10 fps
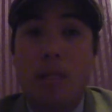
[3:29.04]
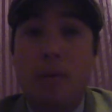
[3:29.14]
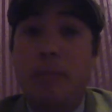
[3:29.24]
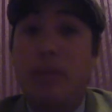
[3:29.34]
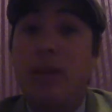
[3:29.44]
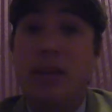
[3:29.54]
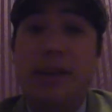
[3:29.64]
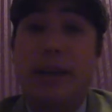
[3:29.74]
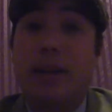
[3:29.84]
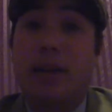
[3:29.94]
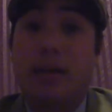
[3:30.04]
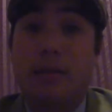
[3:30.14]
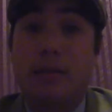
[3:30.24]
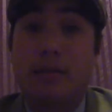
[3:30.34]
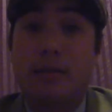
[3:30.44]
But B.J. Denker,
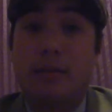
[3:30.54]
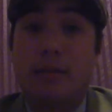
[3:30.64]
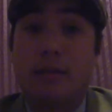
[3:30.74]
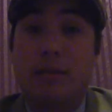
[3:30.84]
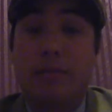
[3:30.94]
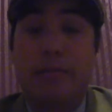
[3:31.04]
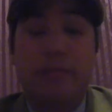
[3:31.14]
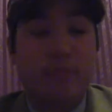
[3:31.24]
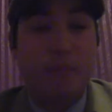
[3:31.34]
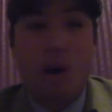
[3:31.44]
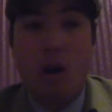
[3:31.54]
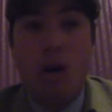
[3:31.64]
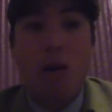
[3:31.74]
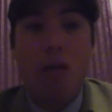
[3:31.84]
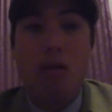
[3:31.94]

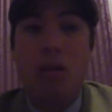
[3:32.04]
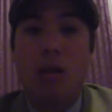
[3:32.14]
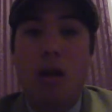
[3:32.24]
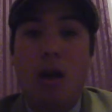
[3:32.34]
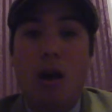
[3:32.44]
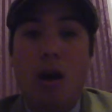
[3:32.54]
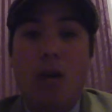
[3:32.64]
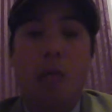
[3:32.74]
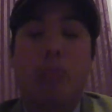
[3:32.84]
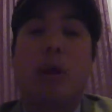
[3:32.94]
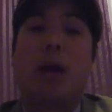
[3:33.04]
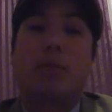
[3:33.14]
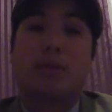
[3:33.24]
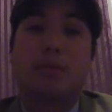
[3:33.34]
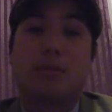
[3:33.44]
all
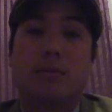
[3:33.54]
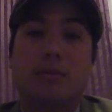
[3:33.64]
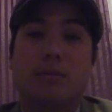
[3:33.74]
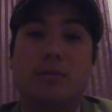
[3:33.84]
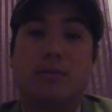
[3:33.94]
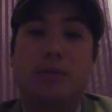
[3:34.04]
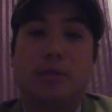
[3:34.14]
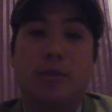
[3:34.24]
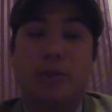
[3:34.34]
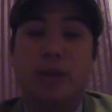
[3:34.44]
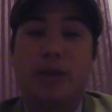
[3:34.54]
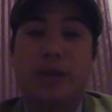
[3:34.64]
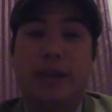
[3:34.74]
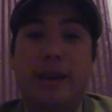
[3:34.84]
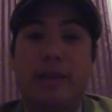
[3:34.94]
props to
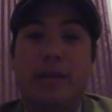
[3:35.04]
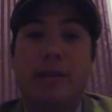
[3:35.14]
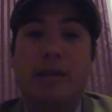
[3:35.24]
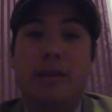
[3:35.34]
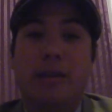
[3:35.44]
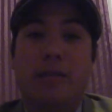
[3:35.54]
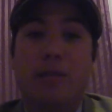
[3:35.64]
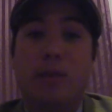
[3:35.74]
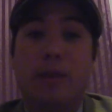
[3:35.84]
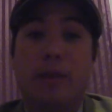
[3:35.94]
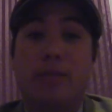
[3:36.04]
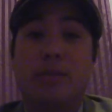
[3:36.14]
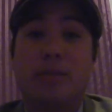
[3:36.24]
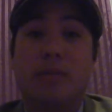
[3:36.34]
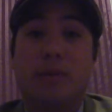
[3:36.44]
B.J. Denker for
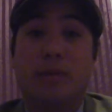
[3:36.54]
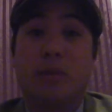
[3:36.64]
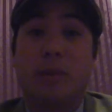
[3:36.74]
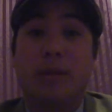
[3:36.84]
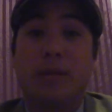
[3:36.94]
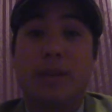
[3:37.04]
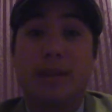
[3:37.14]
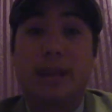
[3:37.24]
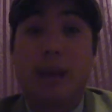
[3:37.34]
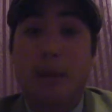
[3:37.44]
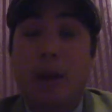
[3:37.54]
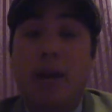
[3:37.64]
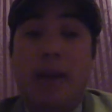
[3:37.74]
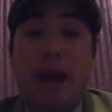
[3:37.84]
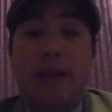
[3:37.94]
this performance in this game.
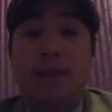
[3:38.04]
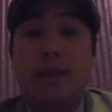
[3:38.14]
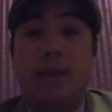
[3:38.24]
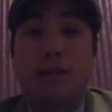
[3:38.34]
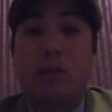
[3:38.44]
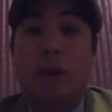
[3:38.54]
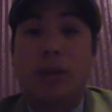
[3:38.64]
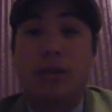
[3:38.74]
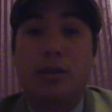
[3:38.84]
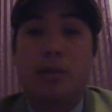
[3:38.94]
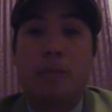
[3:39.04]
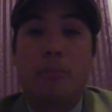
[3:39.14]
19 of 22.